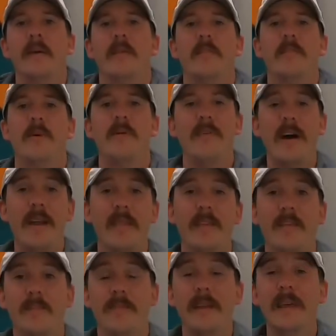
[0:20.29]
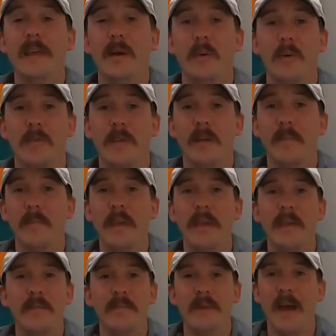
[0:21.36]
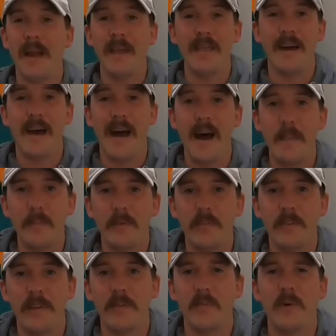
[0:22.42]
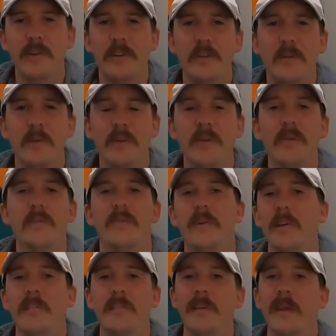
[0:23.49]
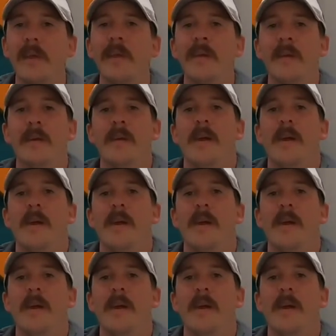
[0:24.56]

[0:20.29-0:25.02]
So a lot of this video is going to be kind of the opposite of what you would usually see.